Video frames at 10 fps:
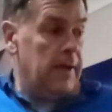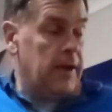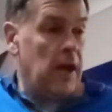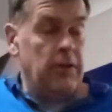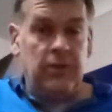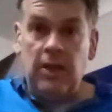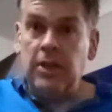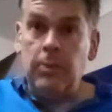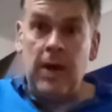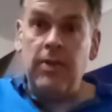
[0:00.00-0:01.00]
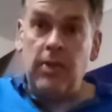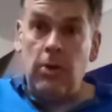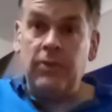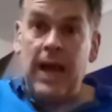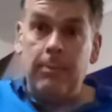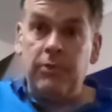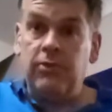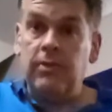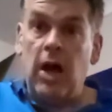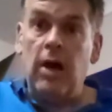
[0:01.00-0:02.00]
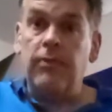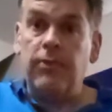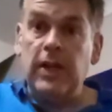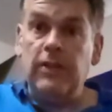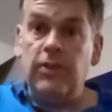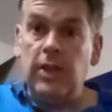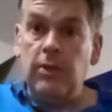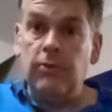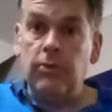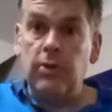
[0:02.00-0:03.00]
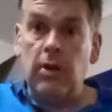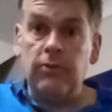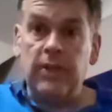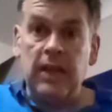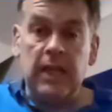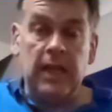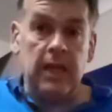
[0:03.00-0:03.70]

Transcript: can't tell you whether those apps are free to use or not, sadly.